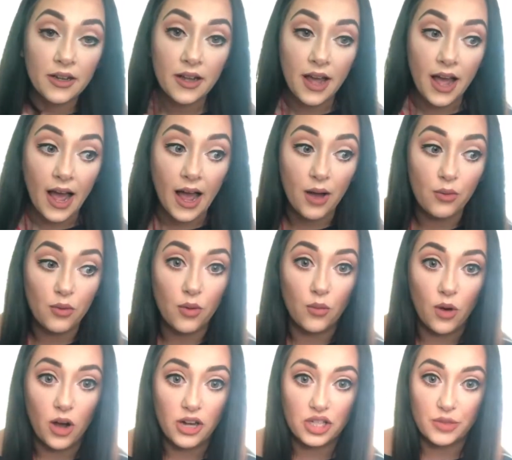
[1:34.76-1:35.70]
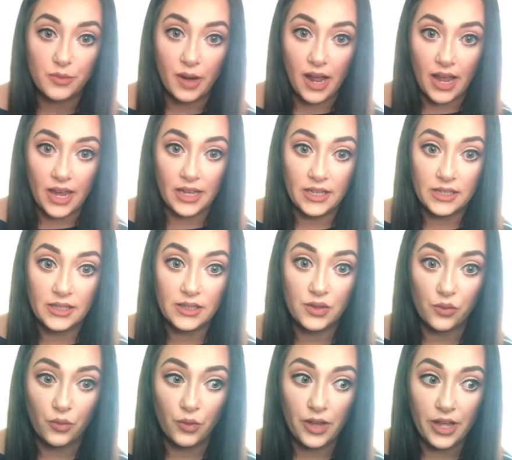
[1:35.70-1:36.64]
I will wash my hands
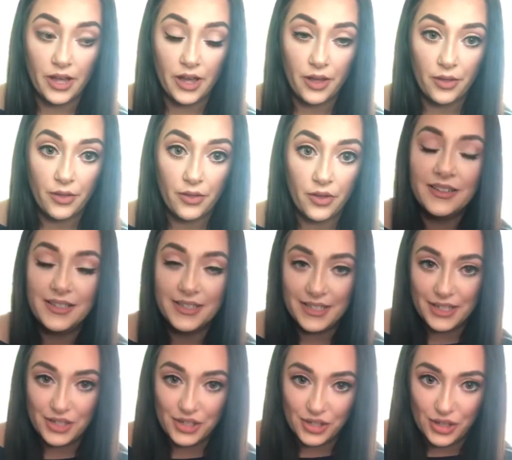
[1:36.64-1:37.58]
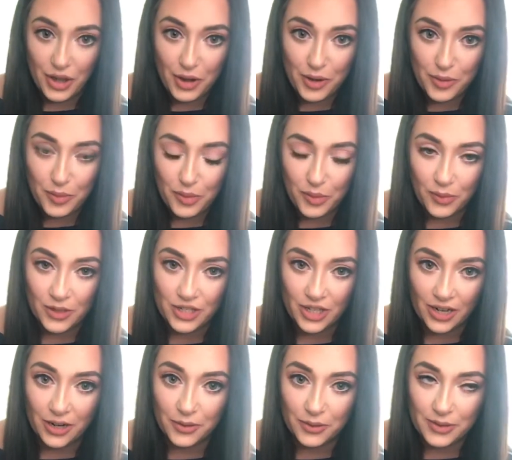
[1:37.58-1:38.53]
with dish soap, which I
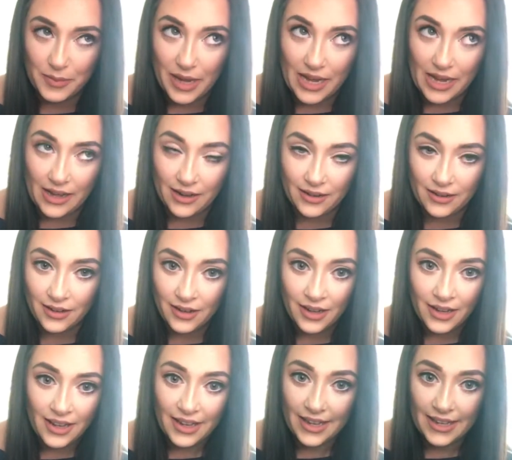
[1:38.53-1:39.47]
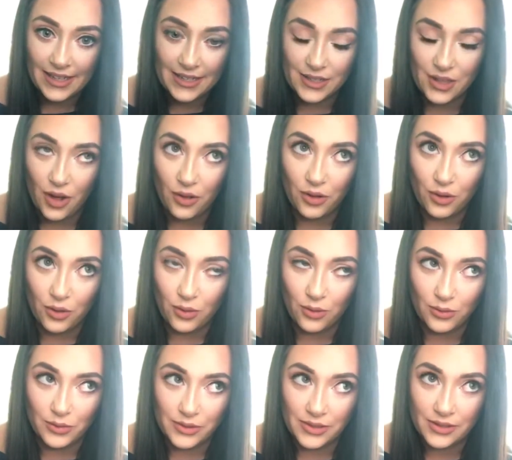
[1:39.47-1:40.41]
know is bad. It gets all the
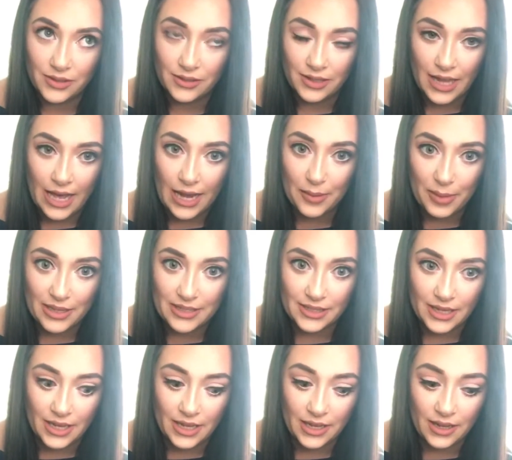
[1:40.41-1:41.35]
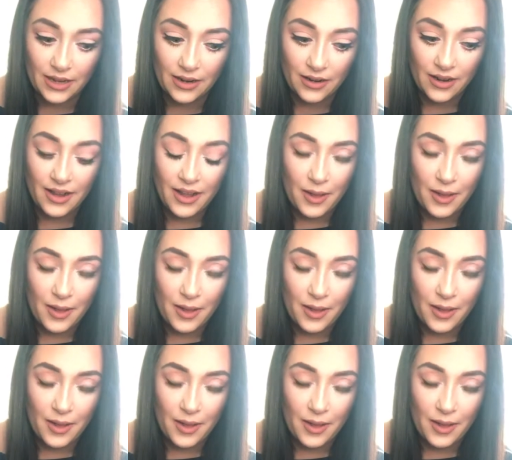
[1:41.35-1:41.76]
oils out of my skin.